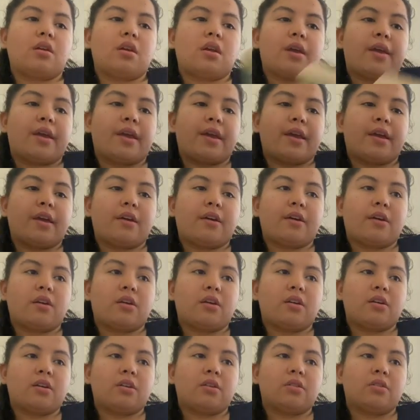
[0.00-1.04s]

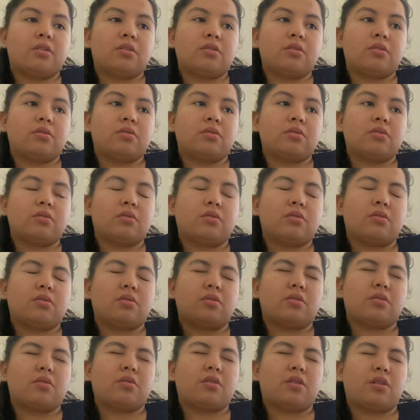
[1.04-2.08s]
and
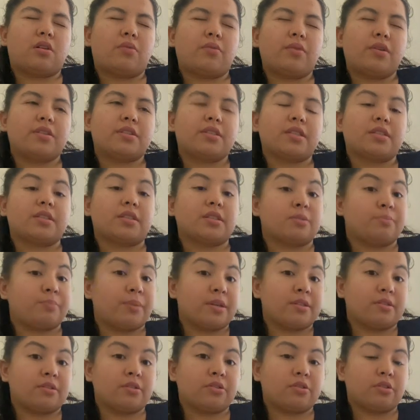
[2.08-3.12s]
I want to say
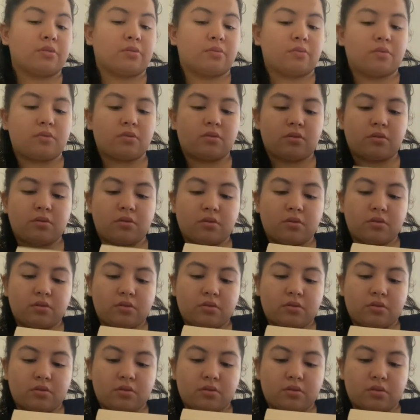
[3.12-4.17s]
suspense too.
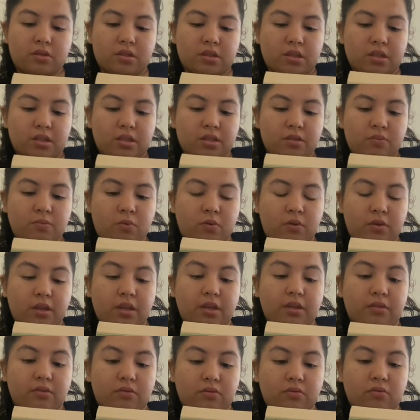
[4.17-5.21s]
This is more
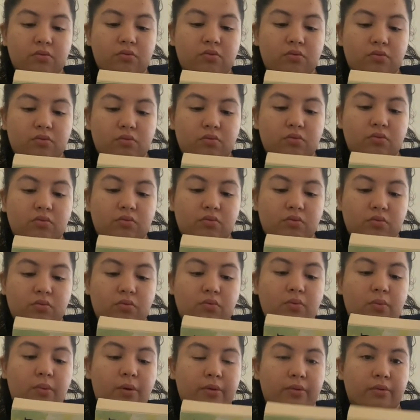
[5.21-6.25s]
like
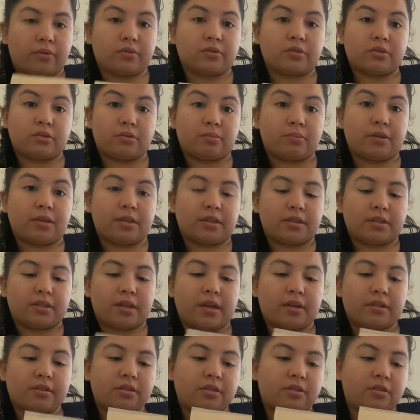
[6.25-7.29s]
thriller, to be
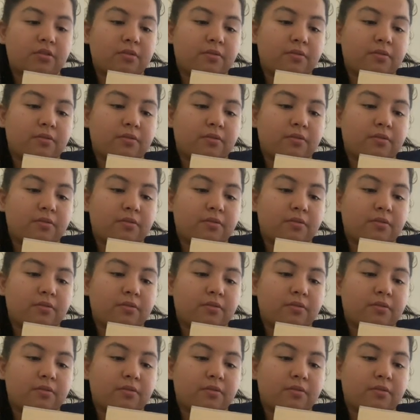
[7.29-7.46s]
exact.